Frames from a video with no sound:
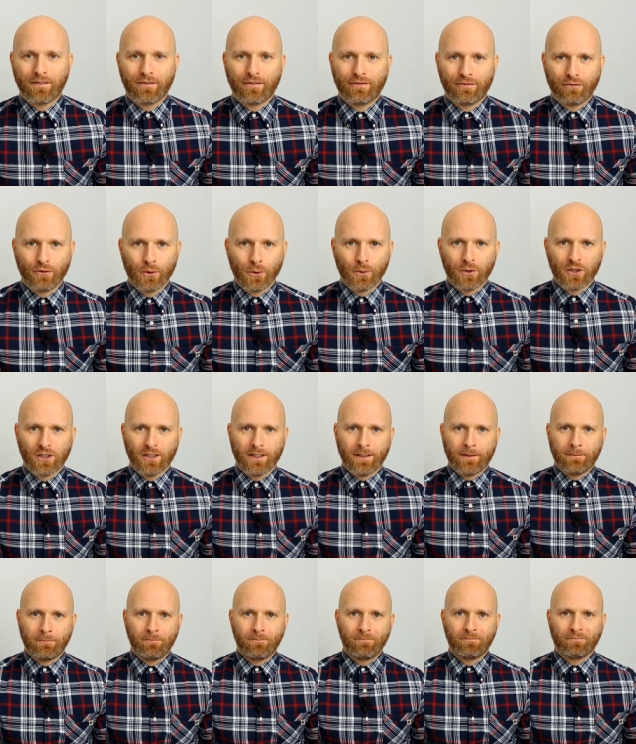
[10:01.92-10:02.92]
and
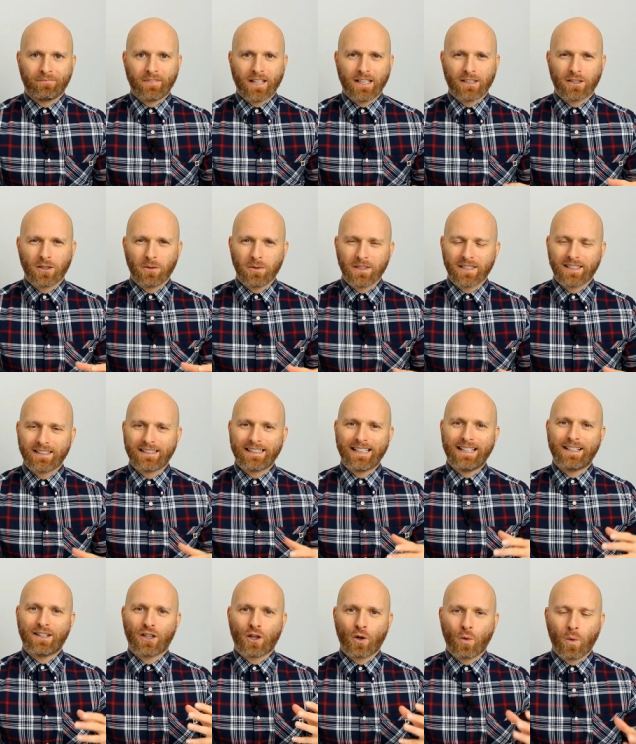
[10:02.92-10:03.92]
fruity. And so as I
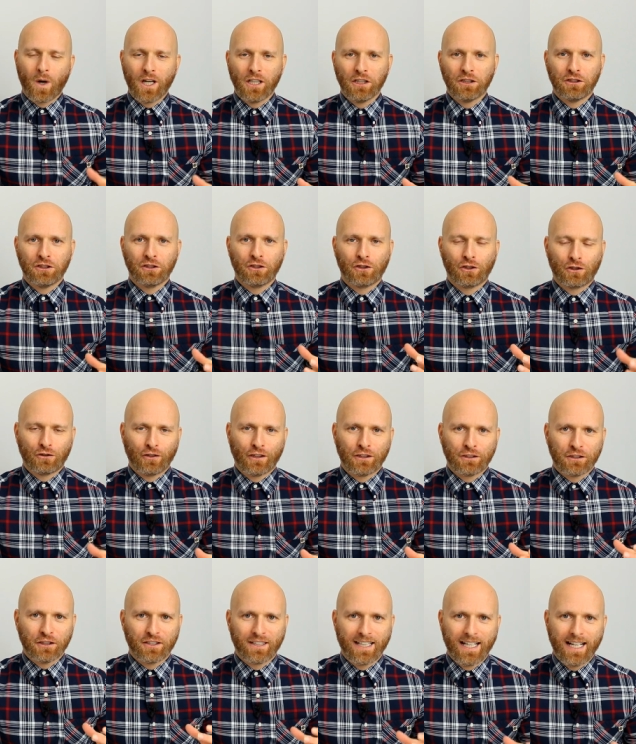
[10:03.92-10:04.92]
say, the question
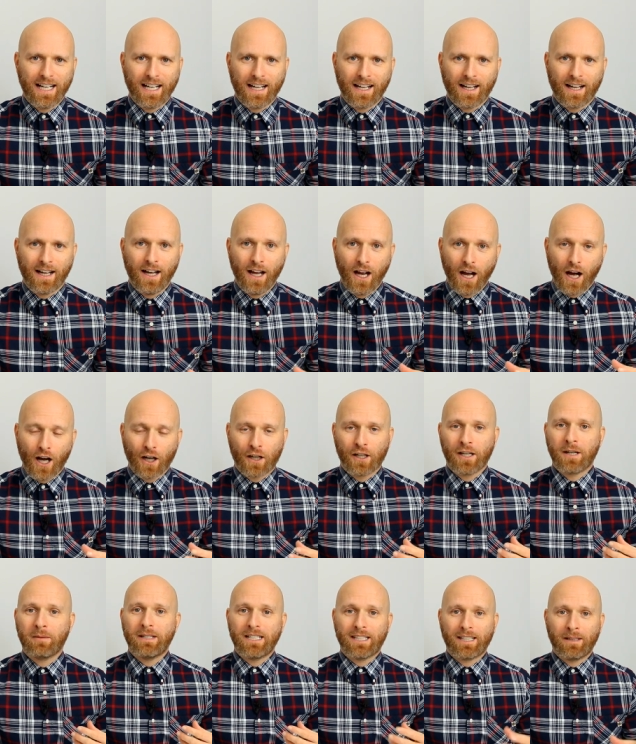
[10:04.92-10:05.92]
structures here are
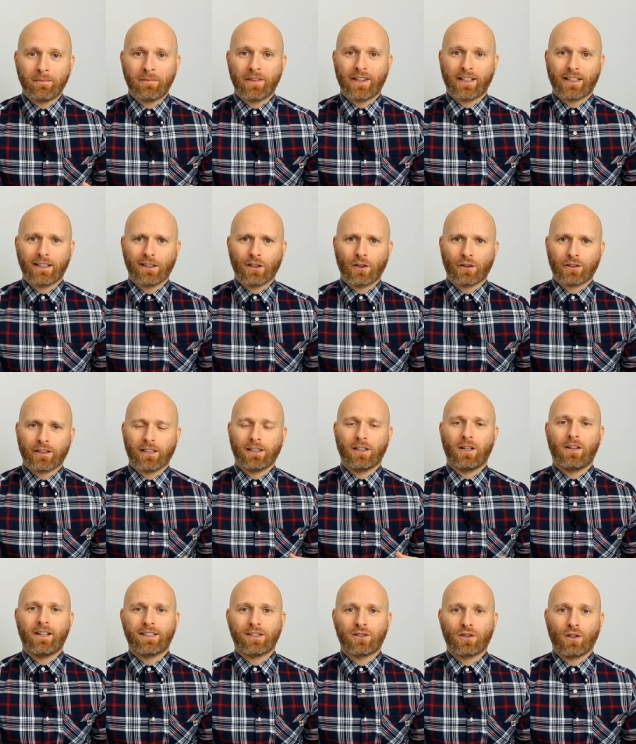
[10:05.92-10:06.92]
going to be something along the
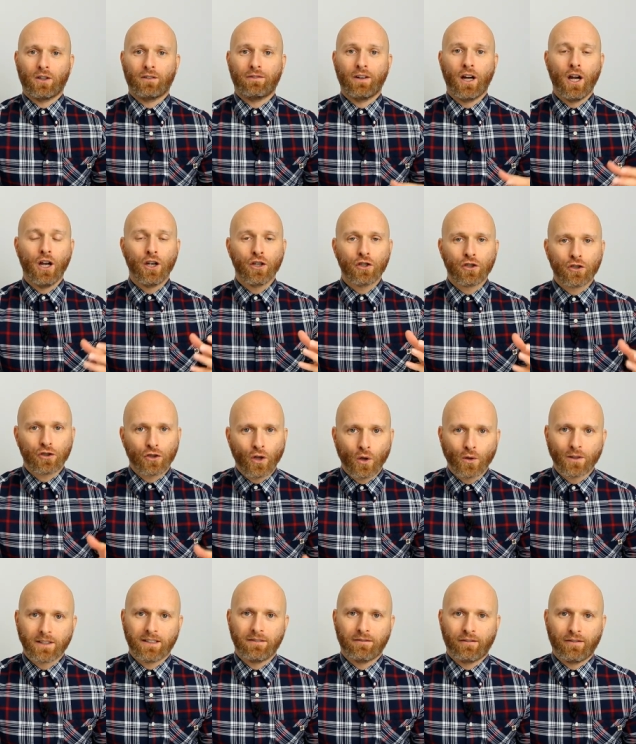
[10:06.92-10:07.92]
lines of
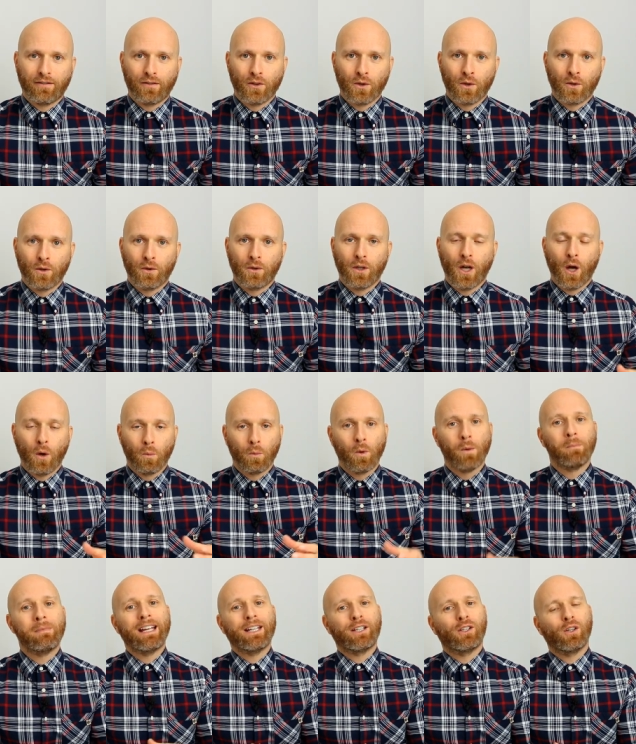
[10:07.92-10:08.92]
salt in food
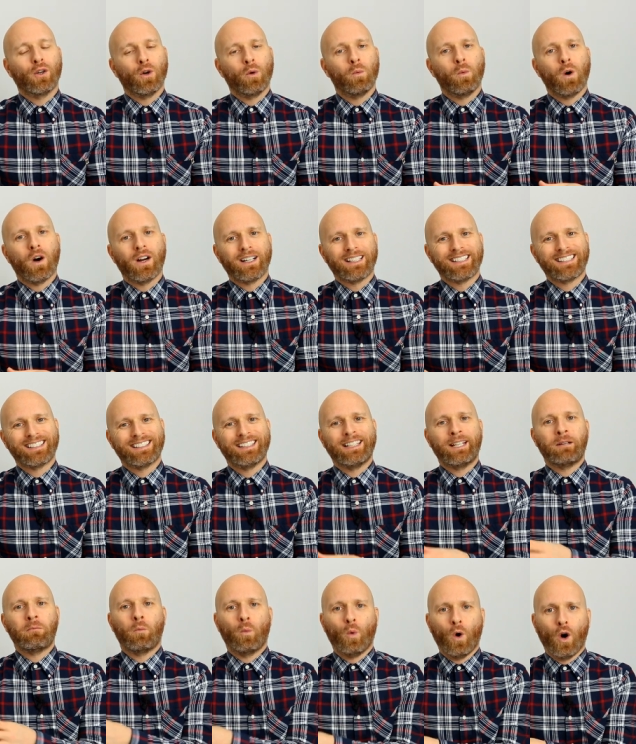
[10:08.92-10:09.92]
will make your wine
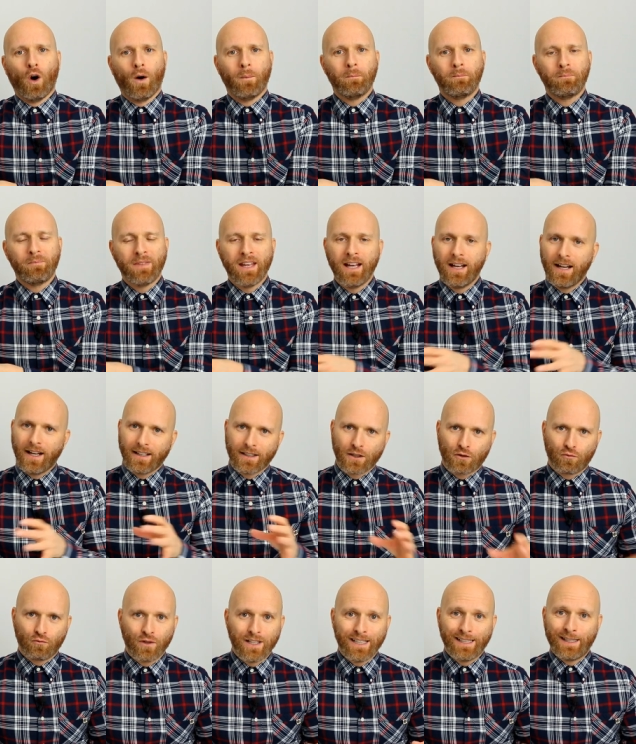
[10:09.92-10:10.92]
seem what? And
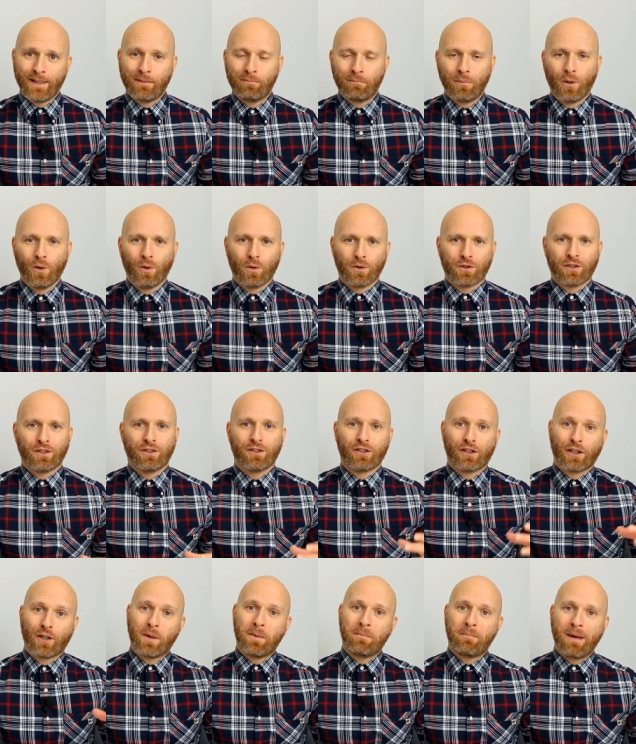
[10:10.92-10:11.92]
it's really important
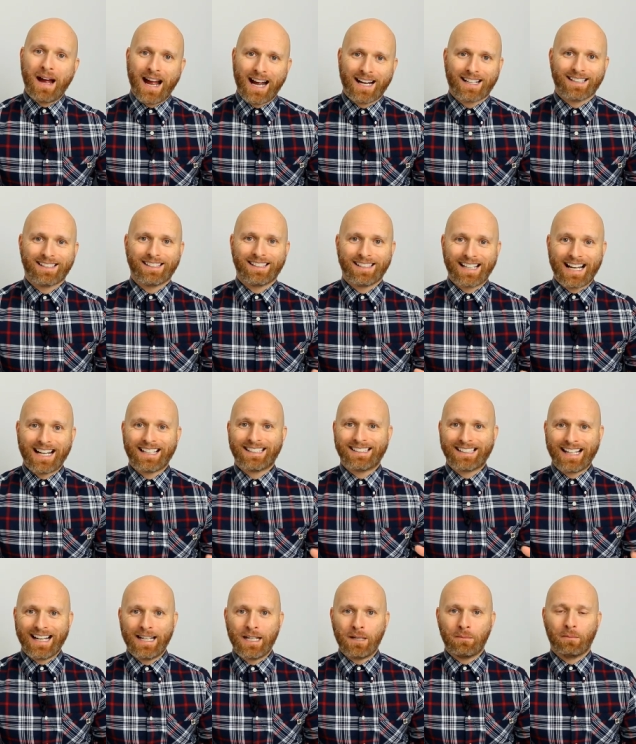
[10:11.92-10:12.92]
to go back to that
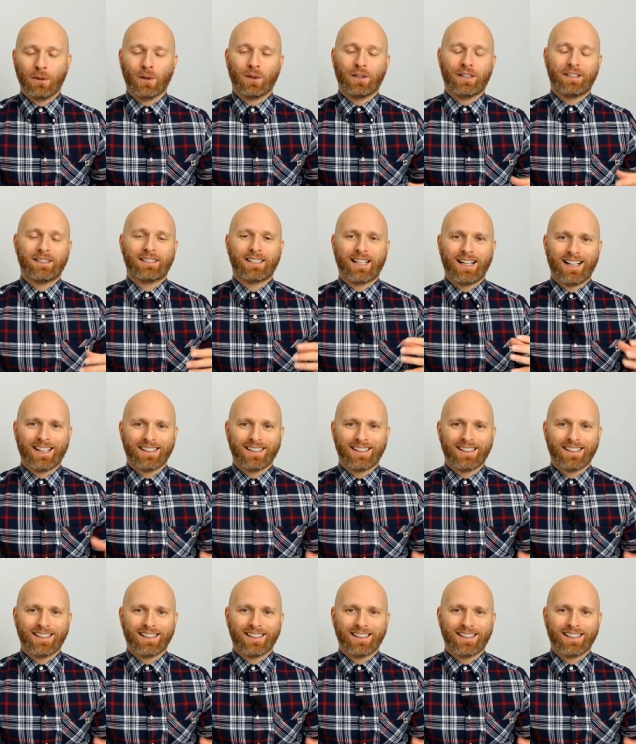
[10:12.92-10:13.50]
table and to